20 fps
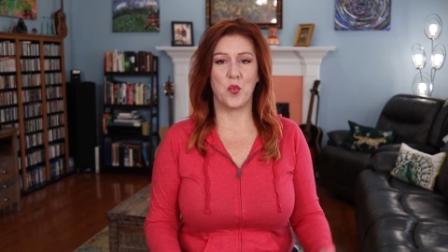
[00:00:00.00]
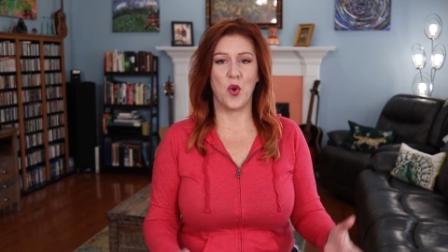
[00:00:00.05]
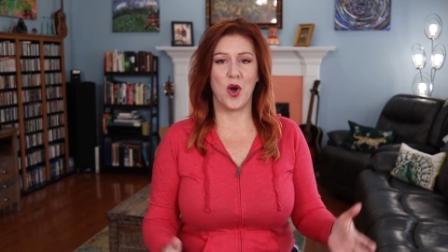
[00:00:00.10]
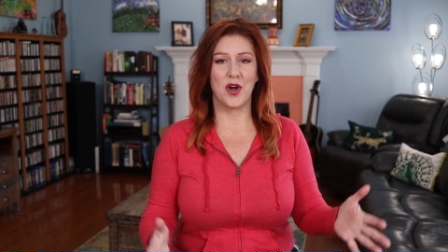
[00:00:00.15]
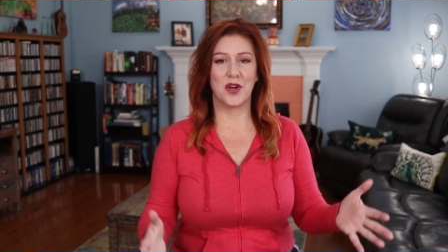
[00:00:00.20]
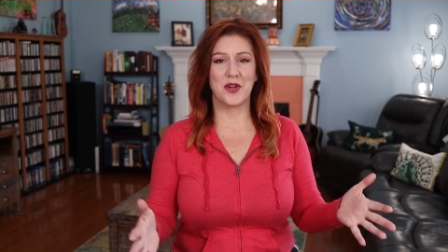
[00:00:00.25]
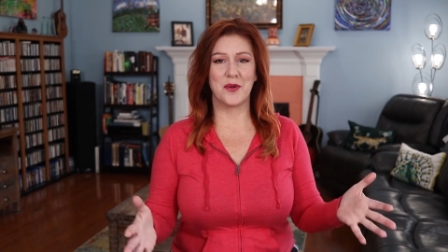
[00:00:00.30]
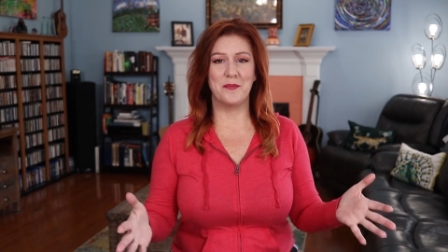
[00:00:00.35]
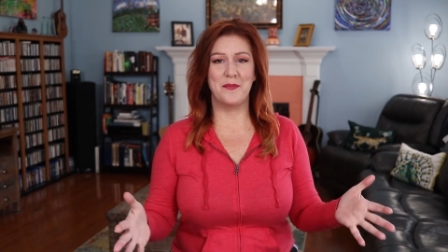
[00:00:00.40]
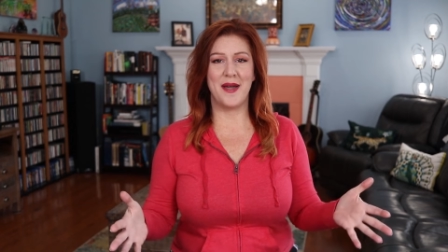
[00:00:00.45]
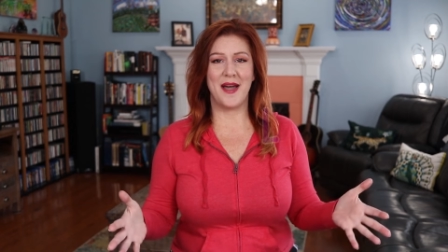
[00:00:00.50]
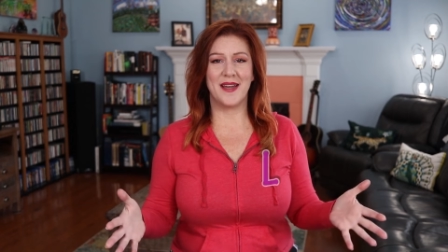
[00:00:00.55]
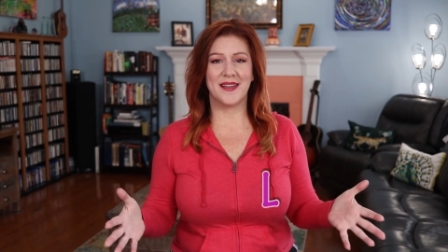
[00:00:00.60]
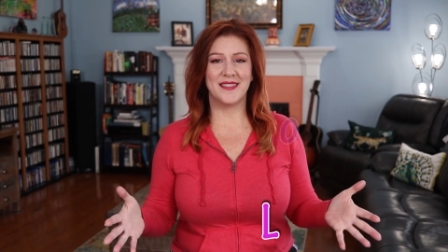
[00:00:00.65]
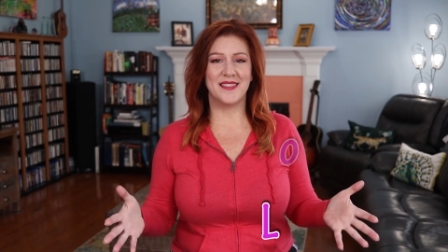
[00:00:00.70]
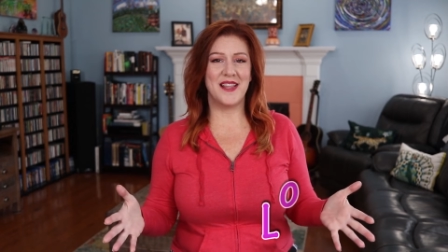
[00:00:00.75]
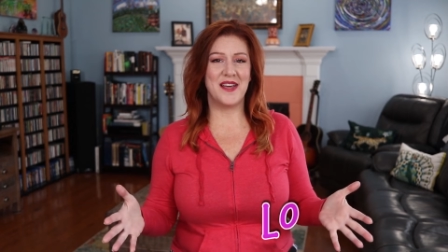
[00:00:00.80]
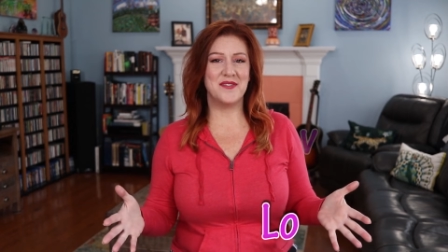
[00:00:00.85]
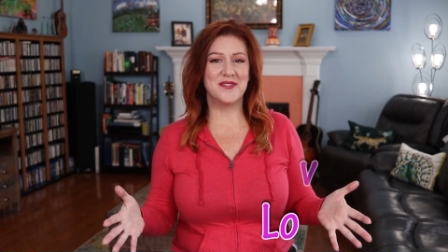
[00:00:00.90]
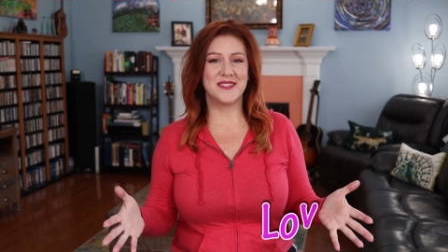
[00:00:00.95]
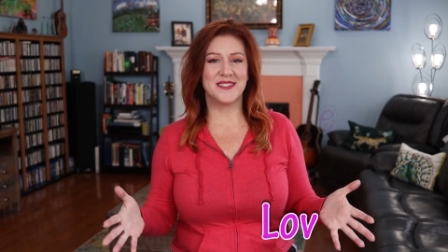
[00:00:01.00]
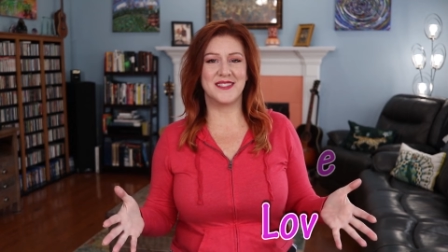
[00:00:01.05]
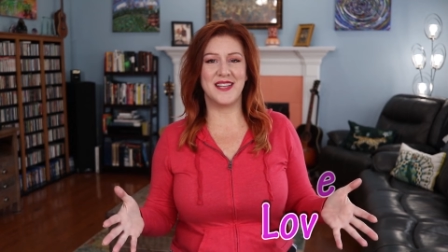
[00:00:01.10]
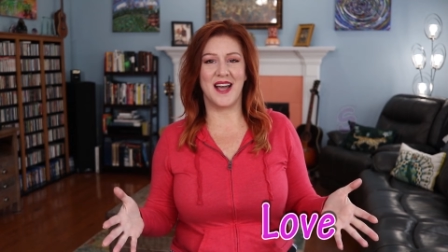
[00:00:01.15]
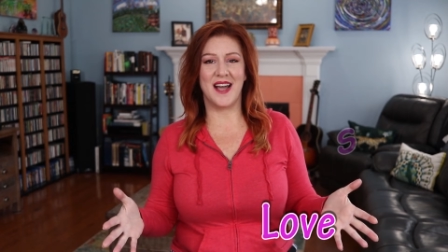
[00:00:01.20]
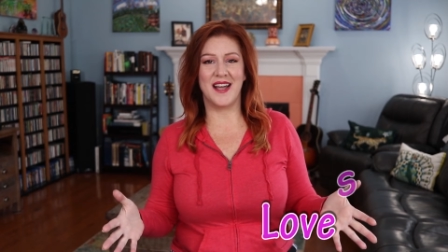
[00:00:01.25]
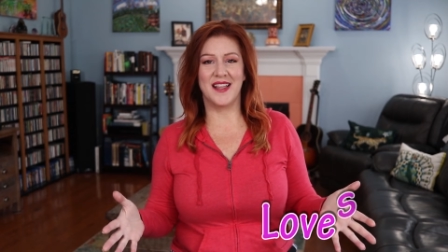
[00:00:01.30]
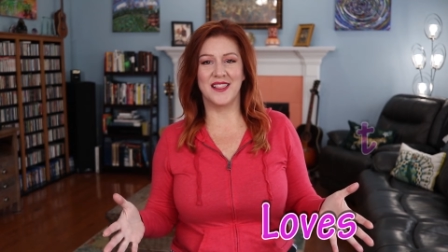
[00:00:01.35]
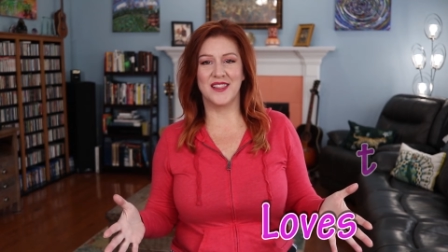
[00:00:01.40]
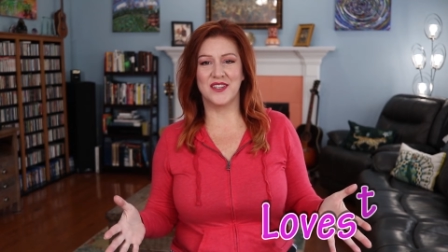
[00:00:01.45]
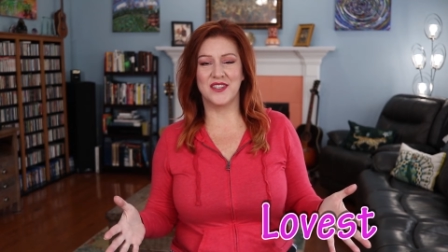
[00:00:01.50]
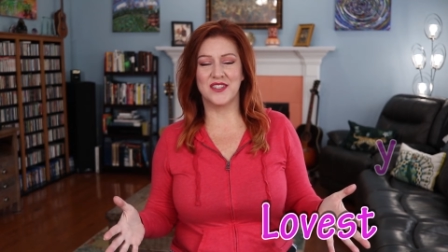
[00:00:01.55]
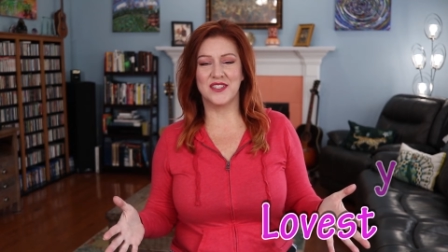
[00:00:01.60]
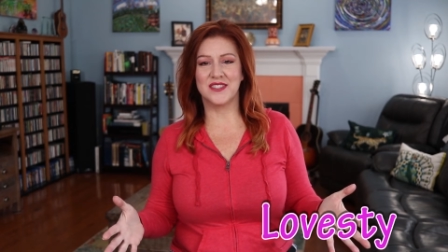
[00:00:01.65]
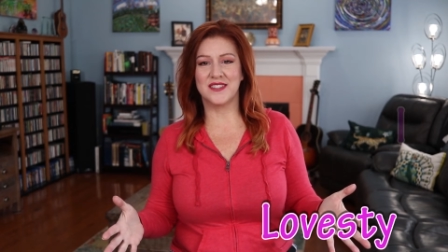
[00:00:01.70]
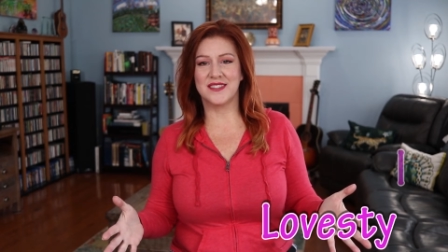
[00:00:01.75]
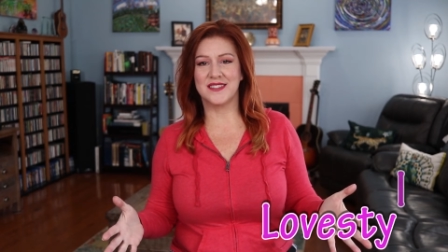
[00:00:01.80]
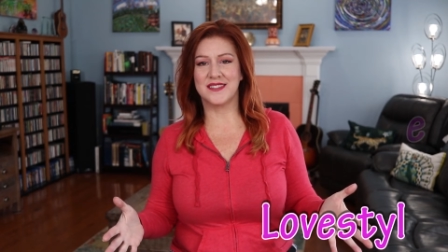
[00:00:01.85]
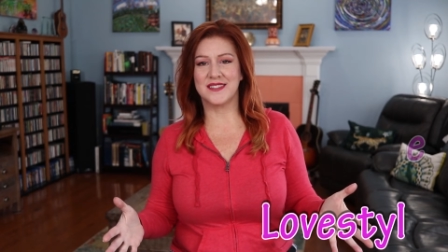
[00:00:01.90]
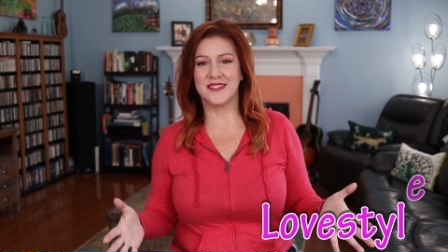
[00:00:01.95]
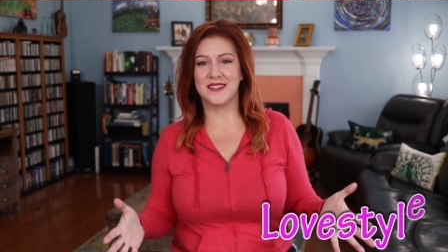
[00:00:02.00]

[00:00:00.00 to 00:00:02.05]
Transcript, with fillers: Welcome back, Love Stylers.